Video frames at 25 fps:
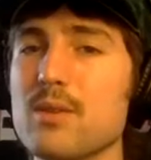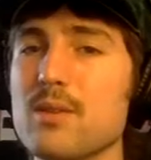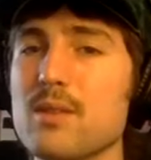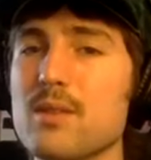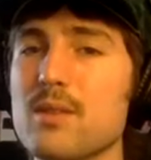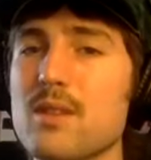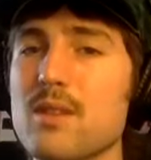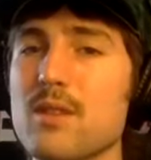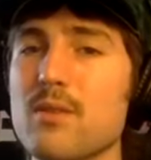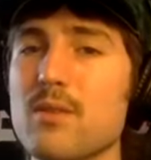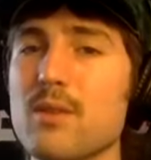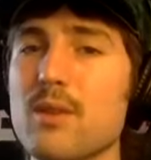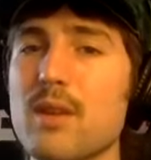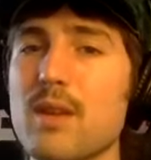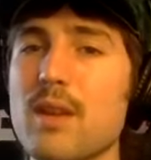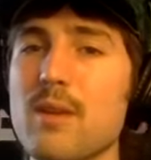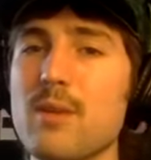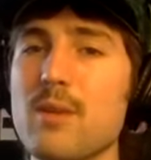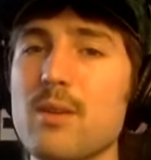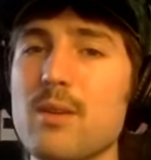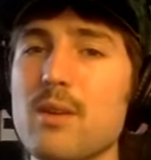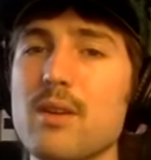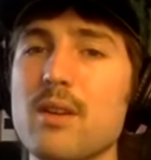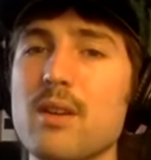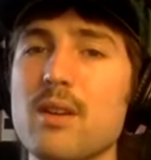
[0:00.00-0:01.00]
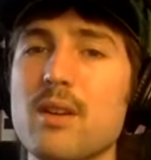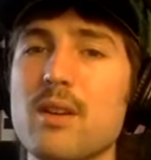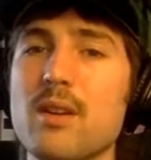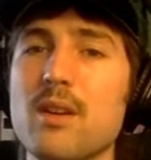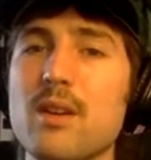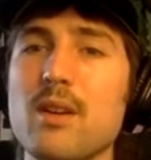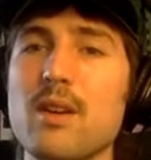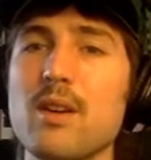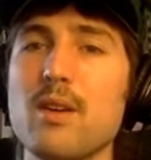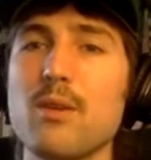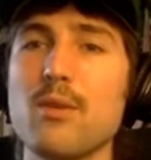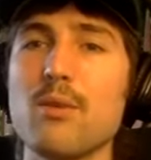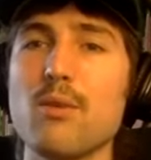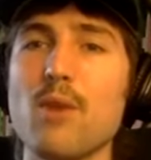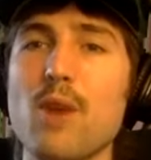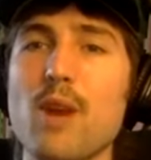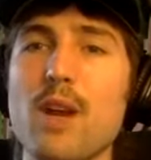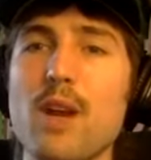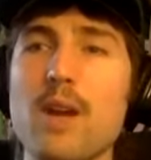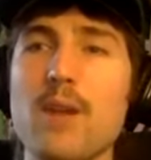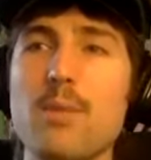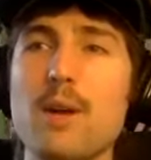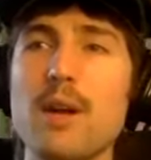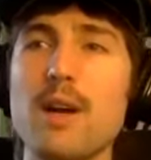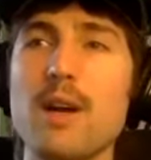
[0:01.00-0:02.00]
stuff where they would
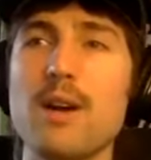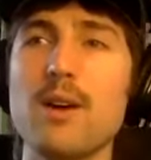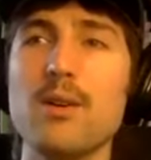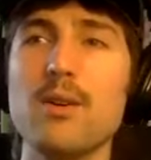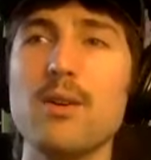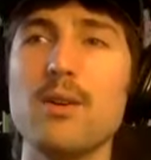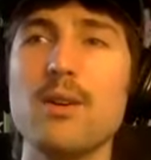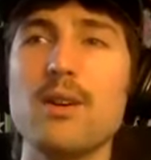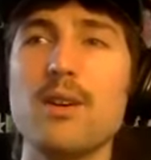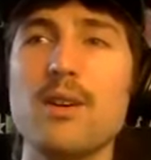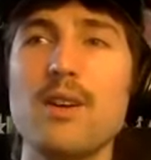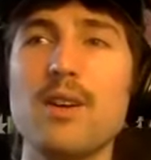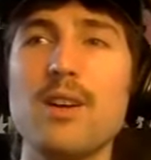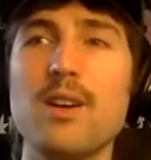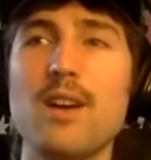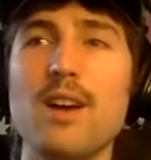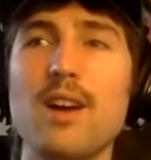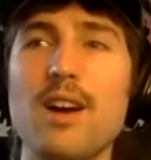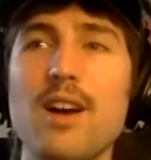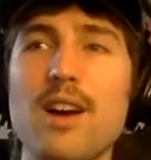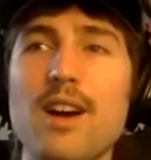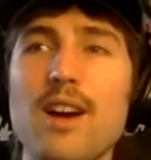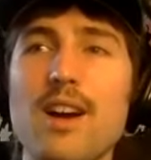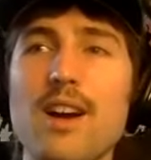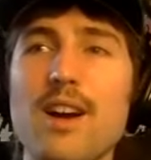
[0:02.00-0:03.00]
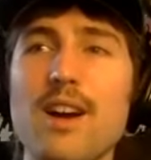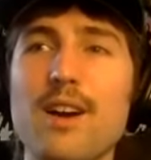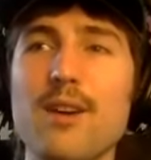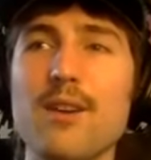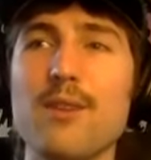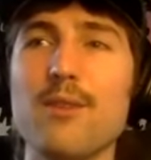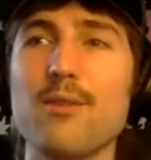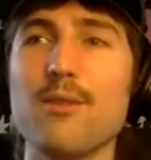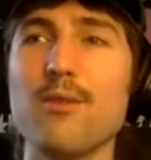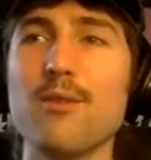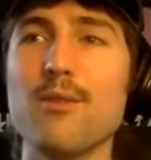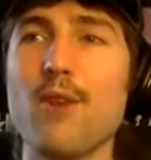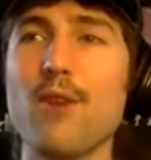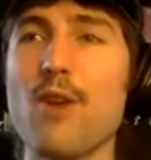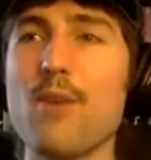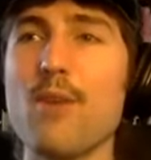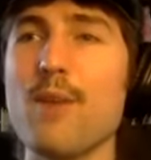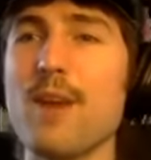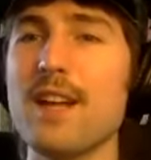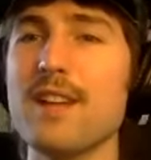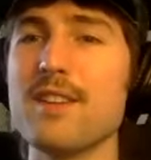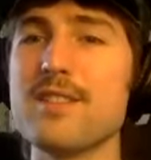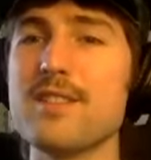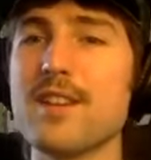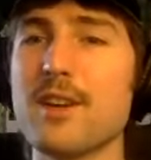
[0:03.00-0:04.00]
write about
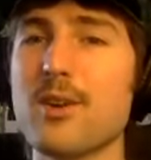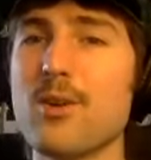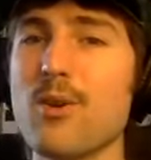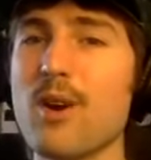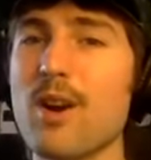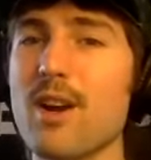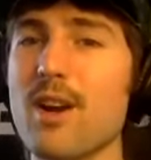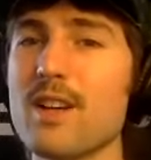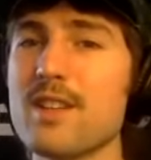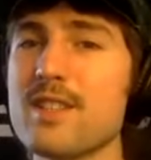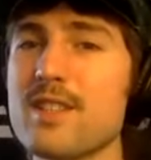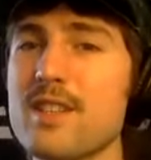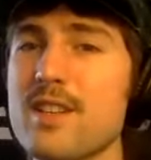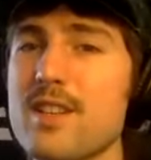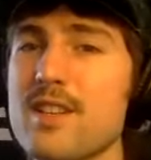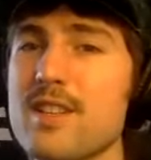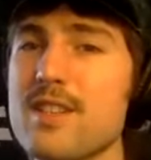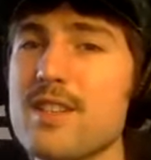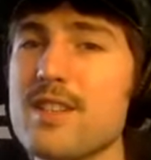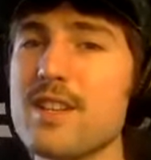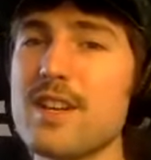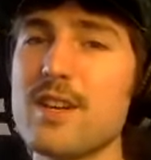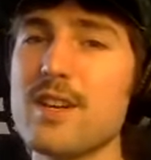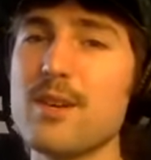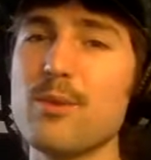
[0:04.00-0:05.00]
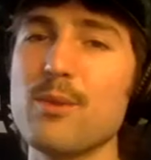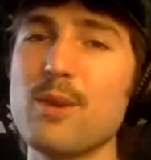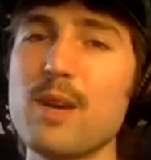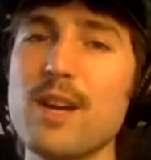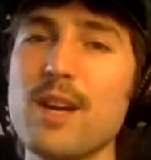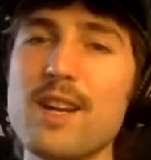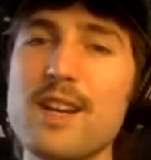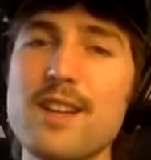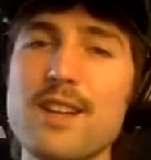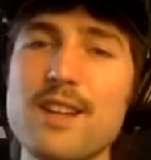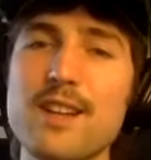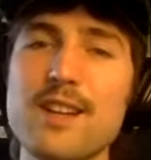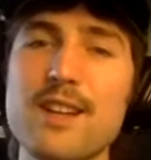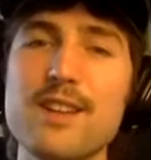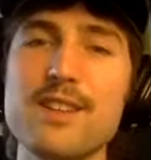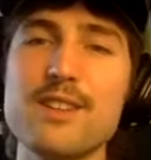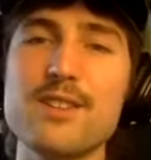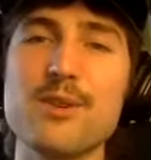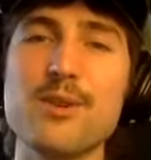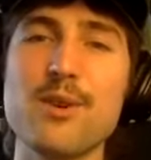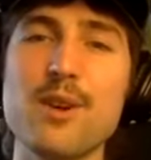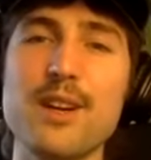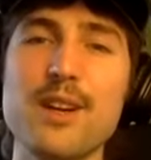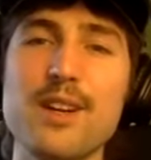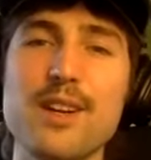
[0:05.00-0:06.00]
romance in quite a sincere way that is
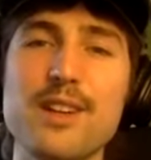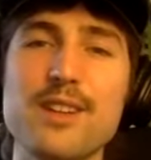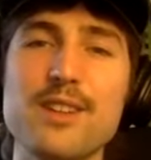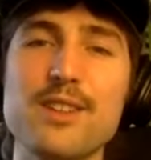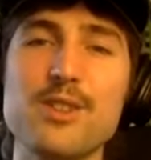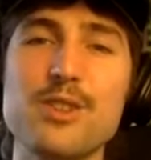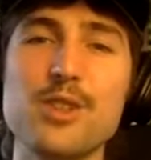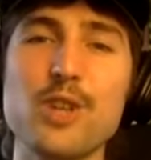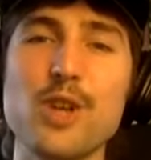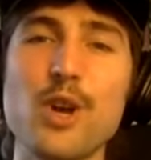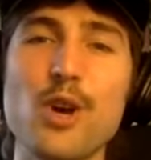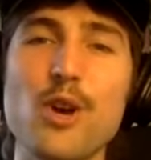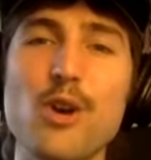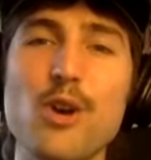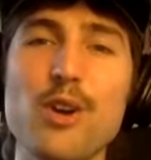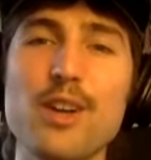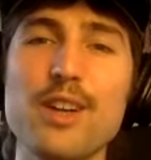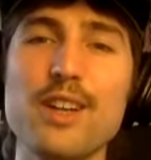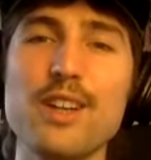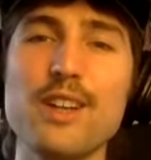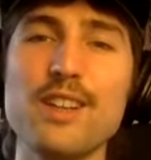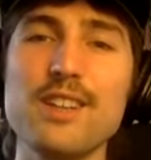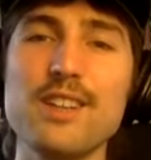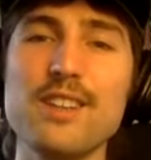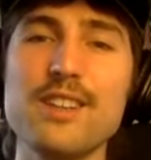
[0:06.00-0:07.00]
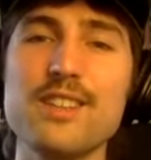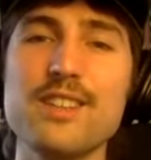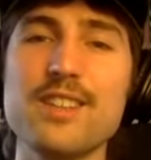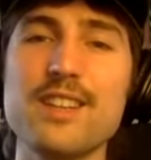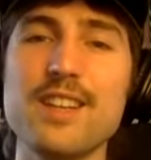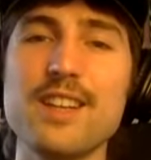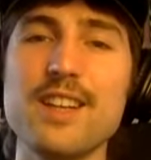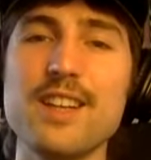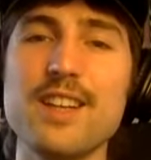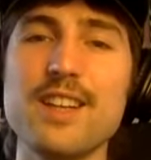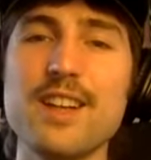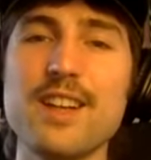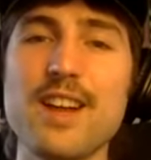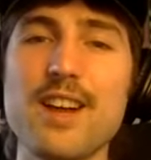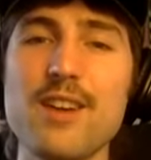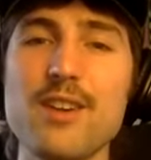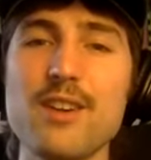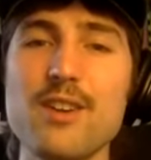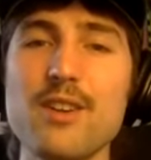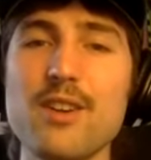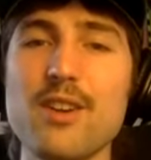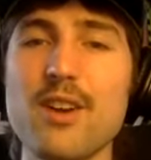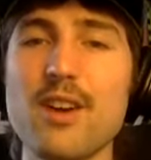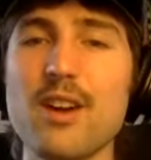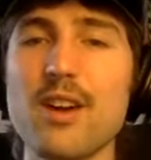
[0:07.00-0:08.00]
quite jarring to hear now.
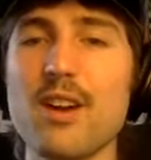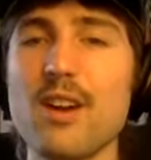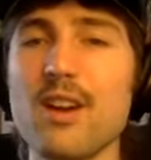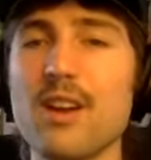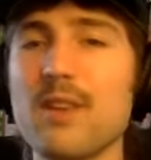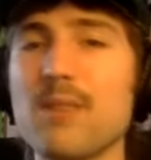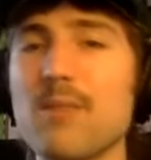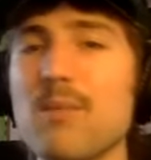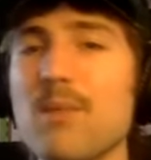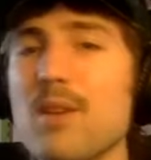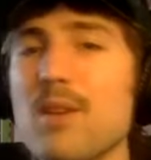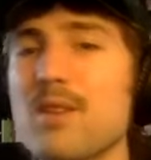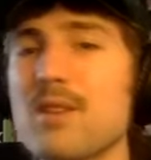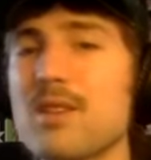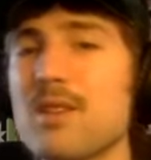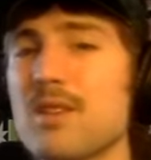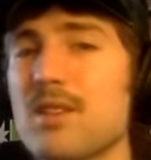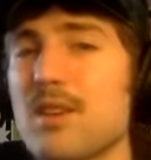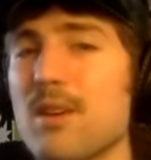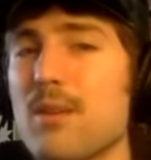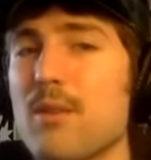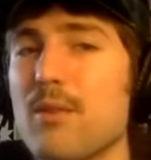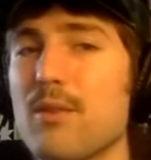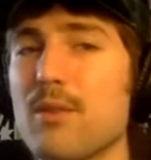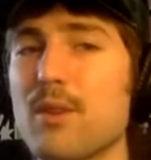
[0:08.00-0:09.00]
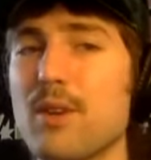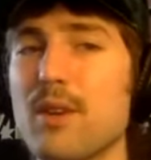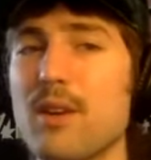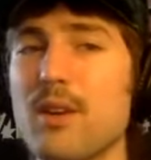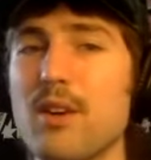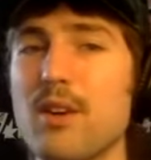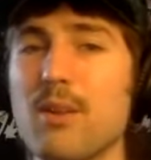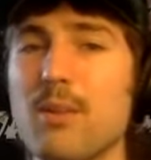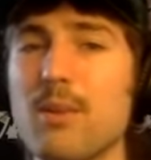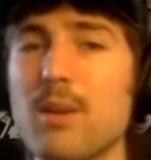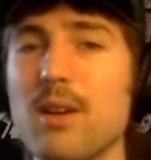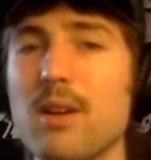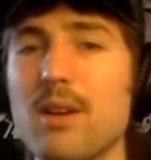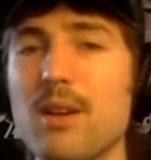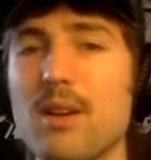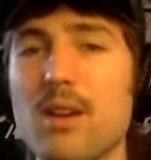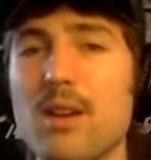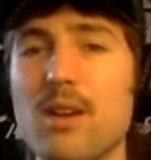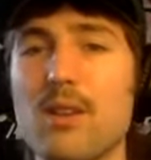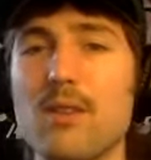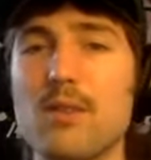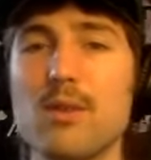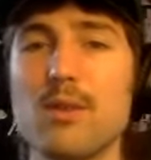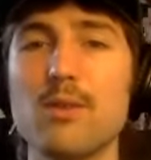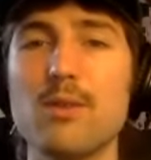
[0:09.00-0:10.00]
You know how like most of the time if you're hearing about
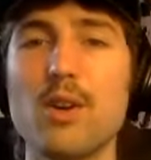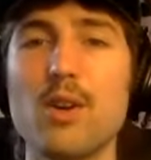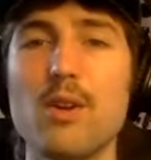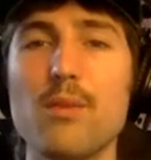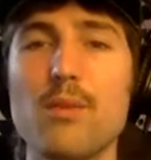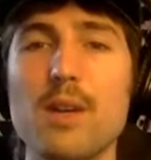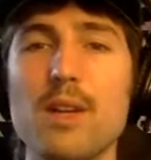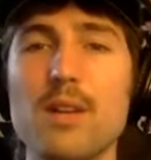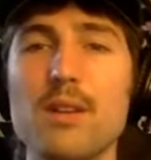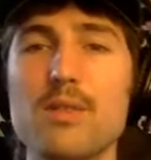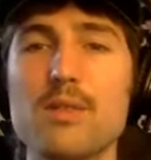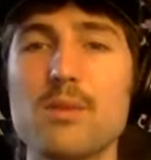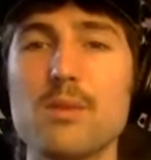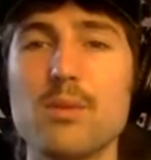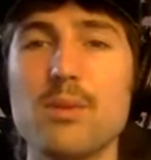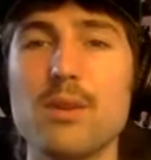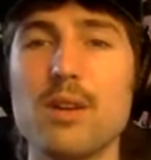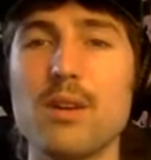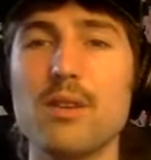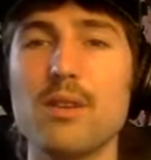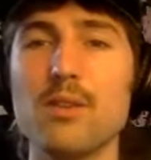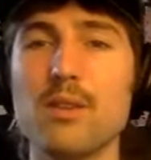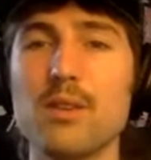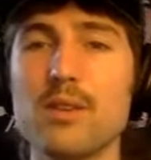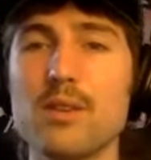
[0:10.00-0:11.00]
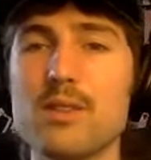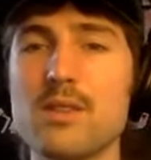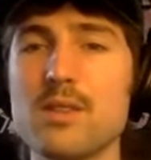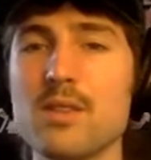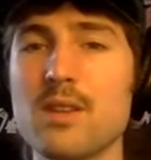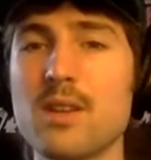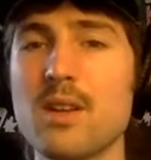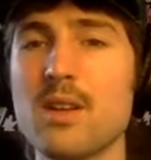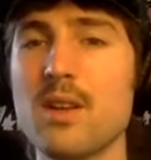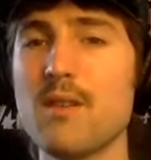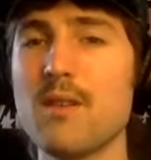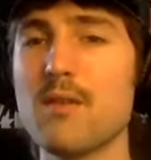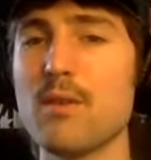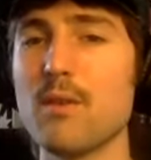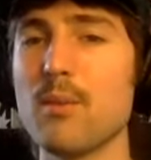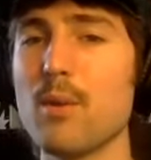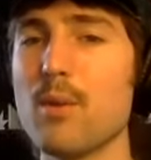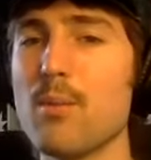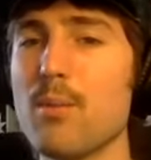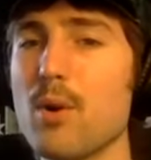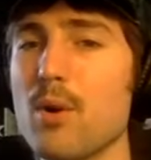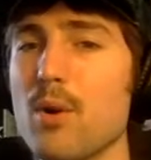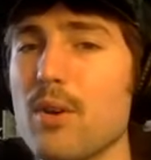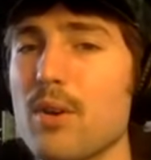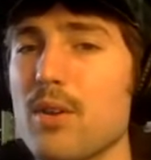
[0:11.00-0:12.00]
love or romance or whatever, it's from a
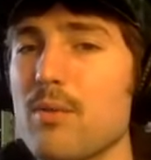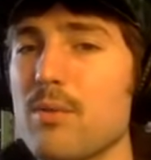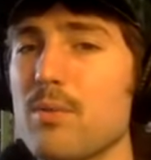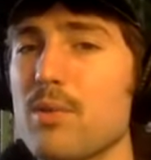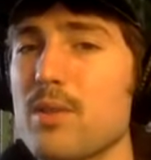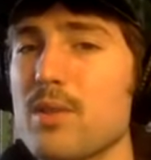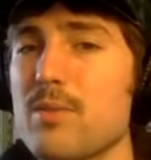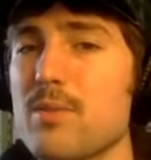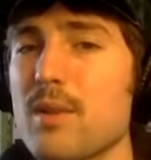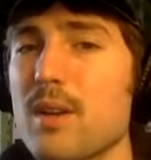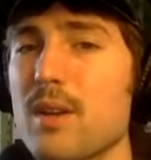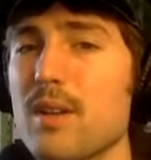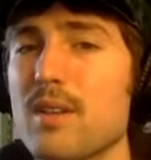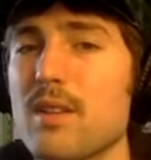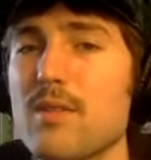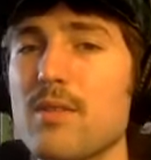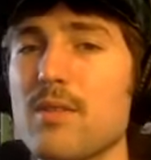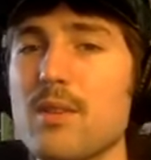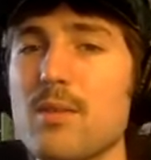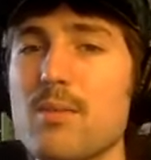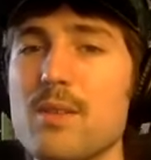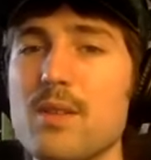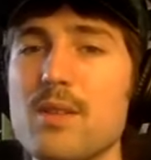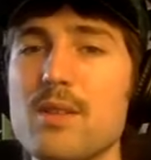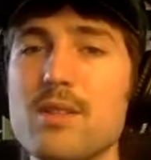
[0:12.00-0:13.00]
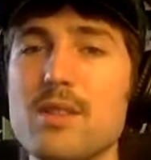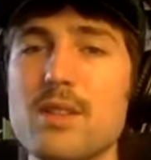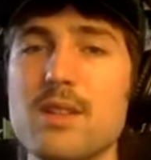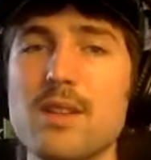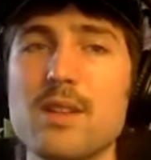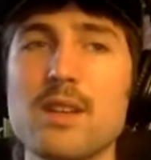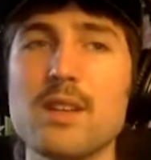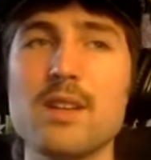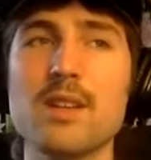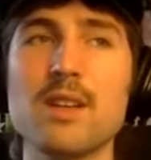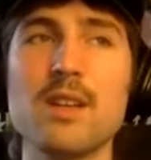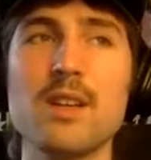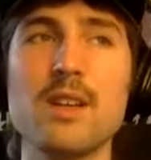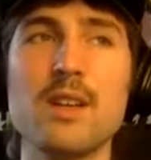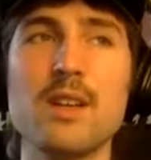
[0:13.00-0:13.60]
modern perspective in music,